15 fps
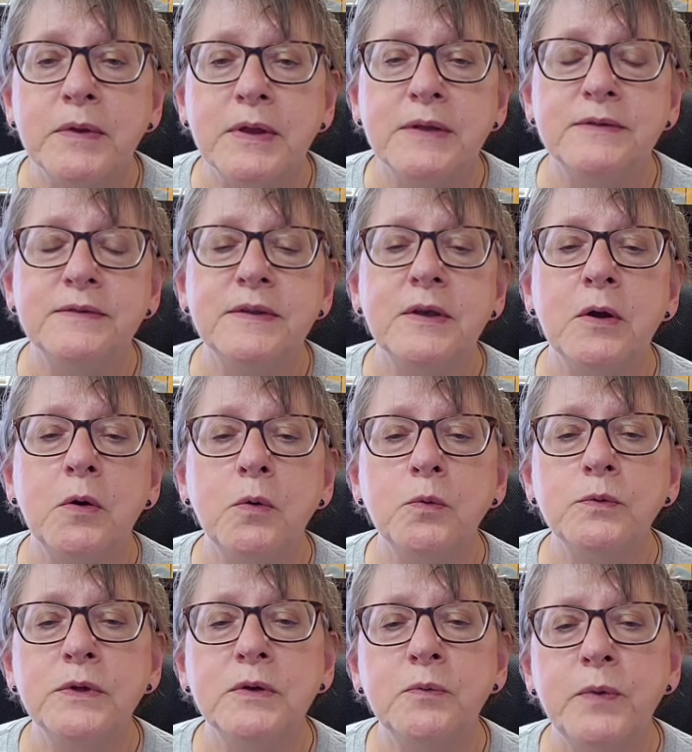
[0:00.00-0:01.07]
It's the
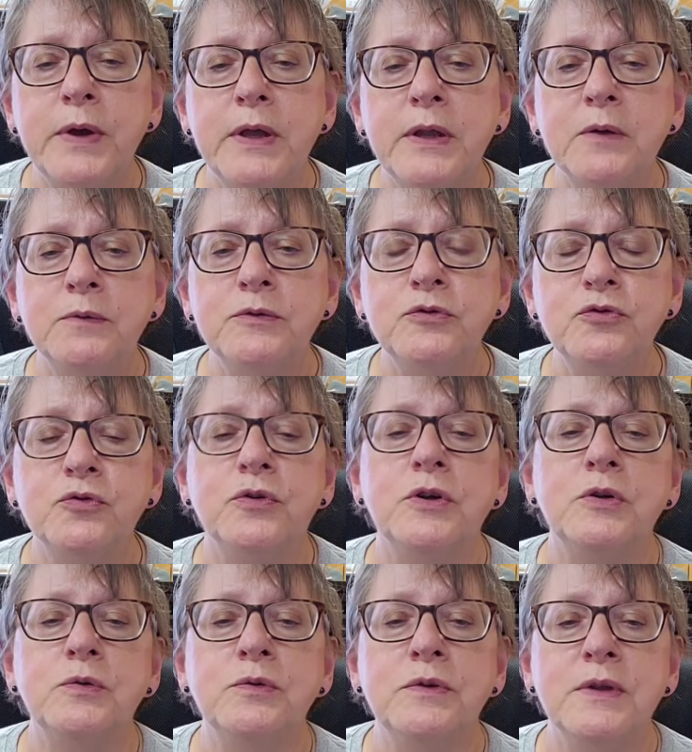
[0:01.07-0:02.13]
only way to ensure
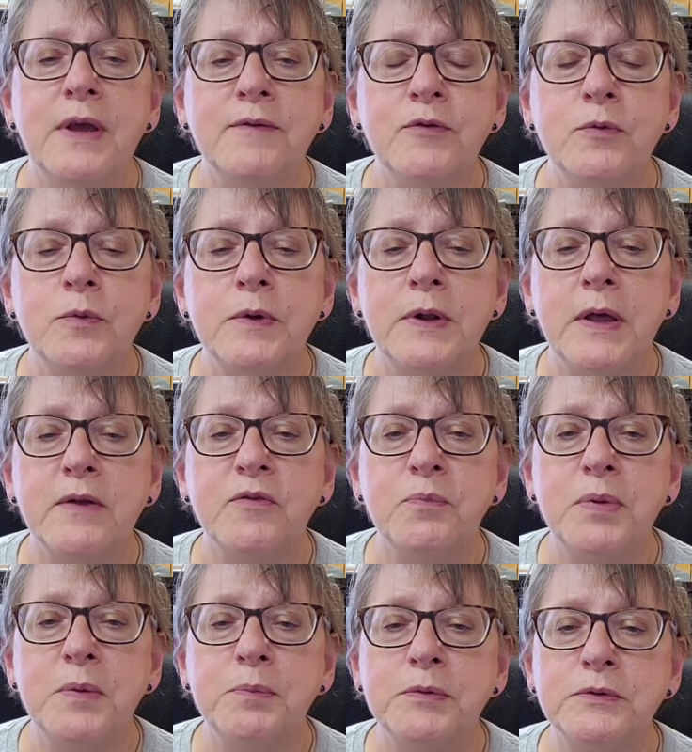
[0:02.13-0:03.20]
you never run out of
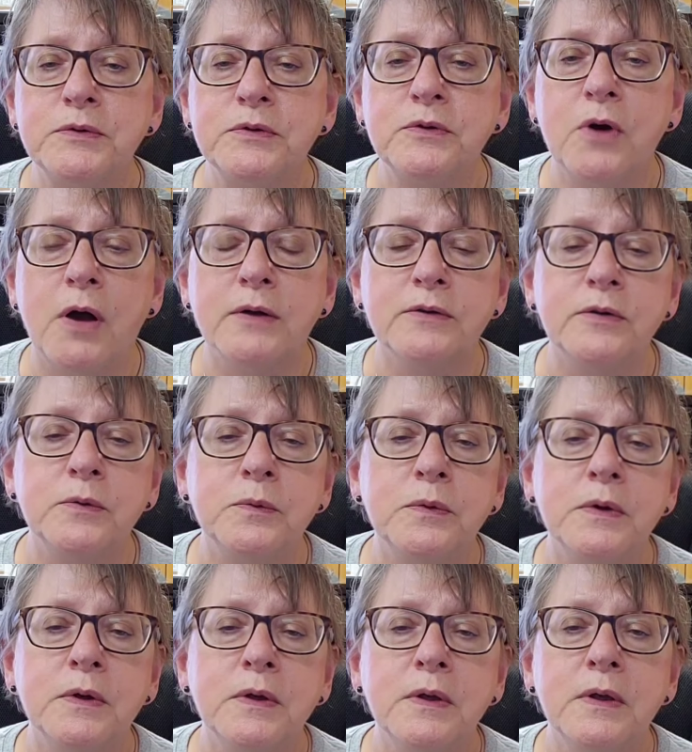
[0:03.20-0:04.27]
people to talk to.